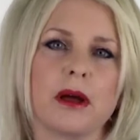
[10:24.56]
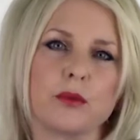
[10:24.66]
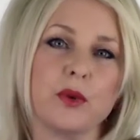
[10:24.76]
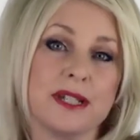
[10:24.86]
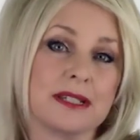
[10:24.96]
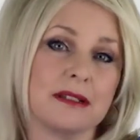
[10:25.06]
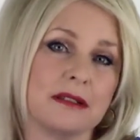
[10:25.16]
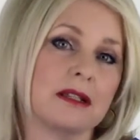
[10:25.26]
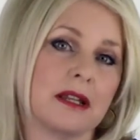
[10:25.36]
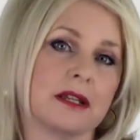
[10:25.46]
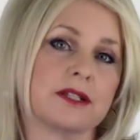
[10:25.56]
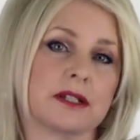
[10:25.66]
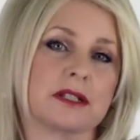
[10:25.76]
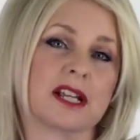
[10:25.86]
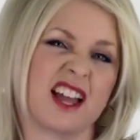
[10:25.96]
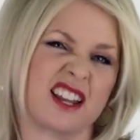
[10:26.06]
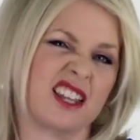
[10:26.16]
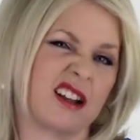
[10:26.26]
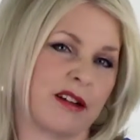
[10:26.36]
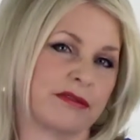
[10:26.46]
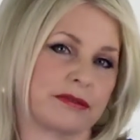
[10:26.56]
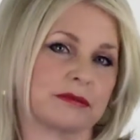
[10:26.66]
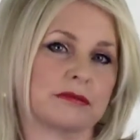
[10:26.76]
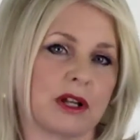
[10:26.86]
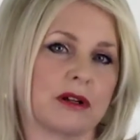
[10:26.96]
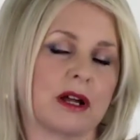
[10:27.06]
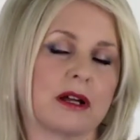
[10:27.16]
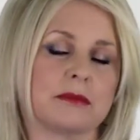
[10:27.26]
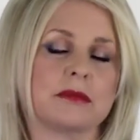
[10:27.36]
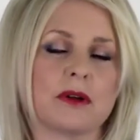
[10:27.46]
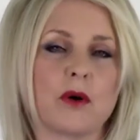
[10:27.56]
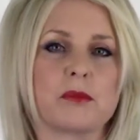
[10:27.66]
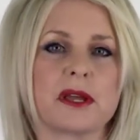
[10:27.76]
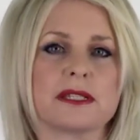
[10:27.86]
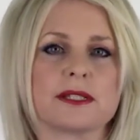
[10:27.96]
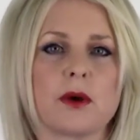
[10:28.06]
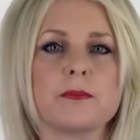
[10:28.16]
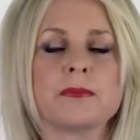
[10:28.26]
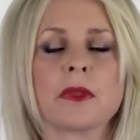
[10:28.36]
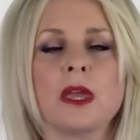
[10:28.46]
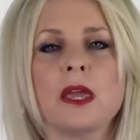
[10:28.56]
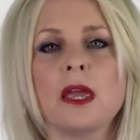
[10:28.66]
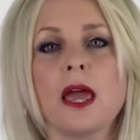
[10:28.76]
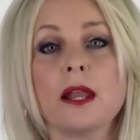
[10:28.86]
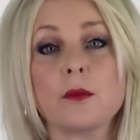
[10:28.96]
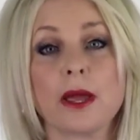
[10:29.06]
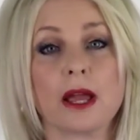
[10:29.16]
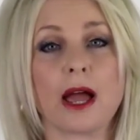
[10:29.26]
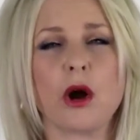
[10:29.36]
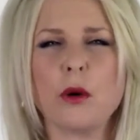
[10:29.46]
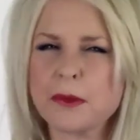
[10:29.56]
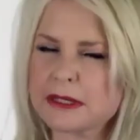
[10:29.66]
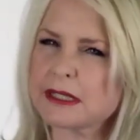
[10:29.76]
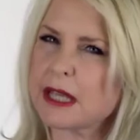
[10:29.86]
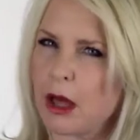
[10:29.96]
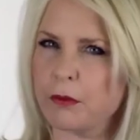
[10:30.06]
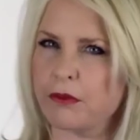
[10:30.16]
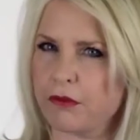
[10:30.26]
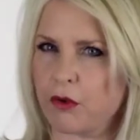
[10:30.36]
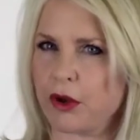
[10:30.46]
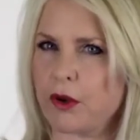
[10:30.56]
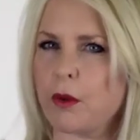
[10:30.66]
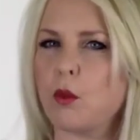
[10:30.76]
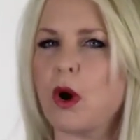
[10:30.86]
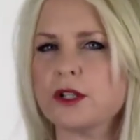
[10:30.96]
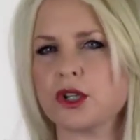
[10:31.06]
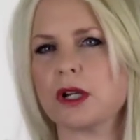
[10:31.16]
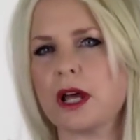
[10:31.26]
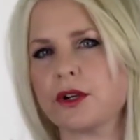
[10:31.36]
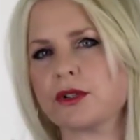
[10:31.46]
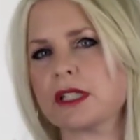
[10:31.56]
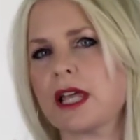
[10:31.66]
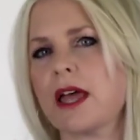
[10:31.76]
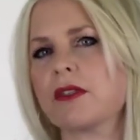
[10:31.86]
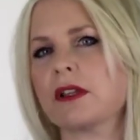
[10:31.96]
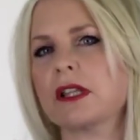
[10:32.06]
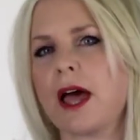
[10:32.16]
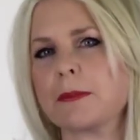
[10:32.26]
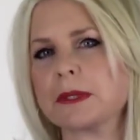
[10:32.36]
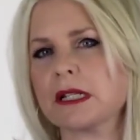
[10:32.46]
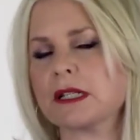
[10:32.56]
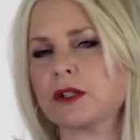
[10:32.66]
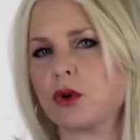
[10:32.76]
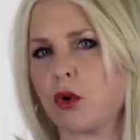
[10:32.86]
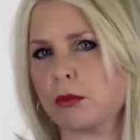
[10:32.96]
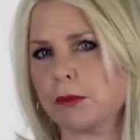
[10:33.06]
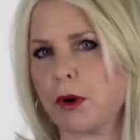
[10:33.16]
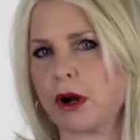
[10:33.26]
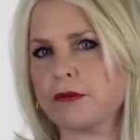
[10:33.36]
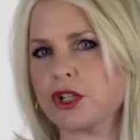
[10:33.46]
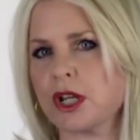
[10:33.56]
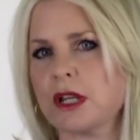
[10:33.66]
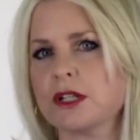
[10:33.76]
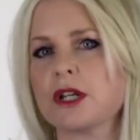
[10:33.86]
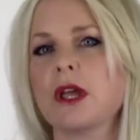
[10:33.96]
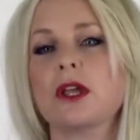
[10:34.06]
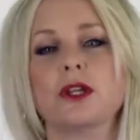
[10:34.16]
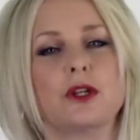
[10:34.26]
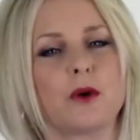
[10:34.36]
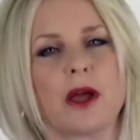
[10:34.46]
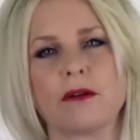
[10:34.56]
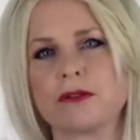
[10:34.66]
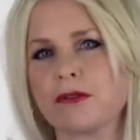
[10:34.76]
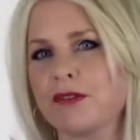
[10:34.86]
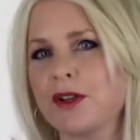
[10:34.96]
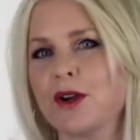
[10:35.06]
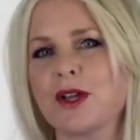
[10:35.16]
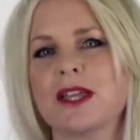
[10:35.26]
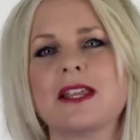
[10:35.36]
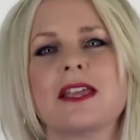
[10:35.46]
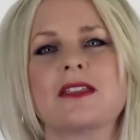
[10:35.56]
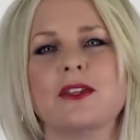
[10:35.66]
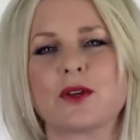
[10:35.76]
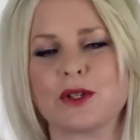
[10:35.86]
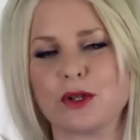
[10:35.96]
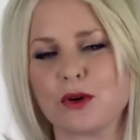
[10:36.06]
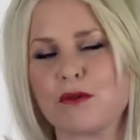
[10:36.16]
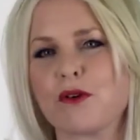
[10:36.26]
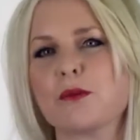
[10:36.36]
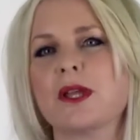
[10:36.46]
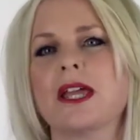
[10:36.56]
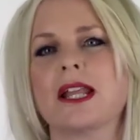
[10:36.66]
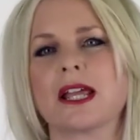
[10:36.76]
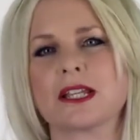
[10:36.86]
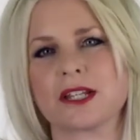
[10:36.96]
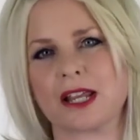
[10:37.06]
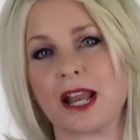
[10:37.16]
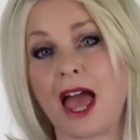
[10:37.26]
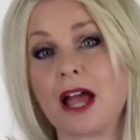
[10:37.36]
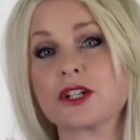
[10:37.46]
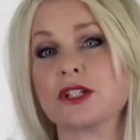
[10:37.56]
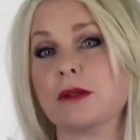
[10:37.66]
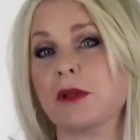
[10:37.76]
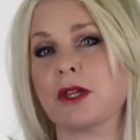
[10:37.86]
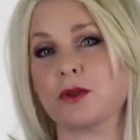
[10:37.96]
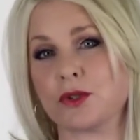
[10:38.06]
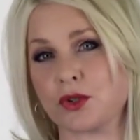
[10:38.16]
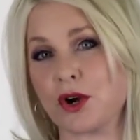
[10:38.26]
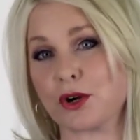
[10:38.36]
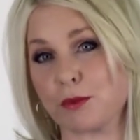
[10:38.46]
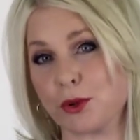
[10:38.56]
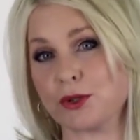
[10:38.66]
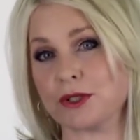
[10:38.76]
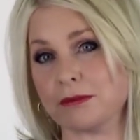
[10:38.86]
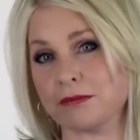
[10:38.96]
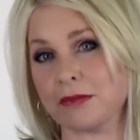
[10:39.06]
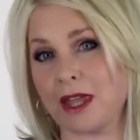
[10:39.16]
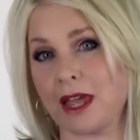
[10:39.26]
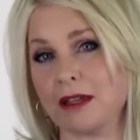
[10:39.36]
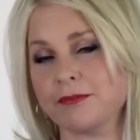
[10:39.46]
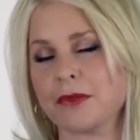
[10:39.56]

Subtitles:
reason to kind of get off home base. So anyway, I hope this is helpful for you. I want you to understand that lapsing is a normal part of change. You don't have to fear it, that you can learn from it, and it can actually make you a stronger person, okay?